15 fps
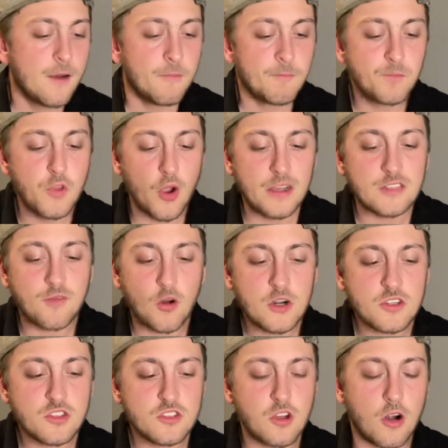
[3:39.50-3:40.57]
you know, as far as
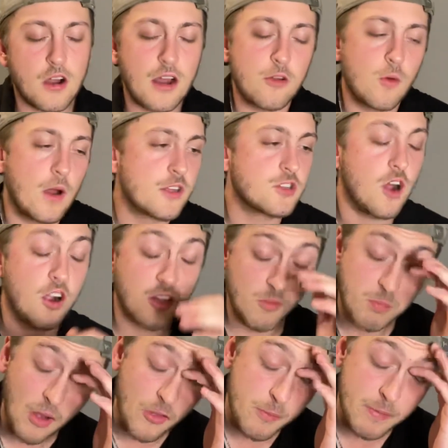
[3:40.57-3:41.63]
the start, I don't want to talk
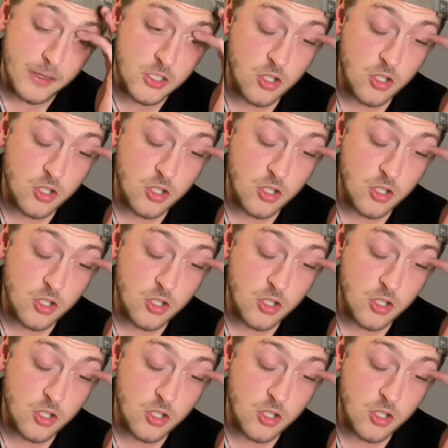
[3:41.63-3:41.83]
about the bench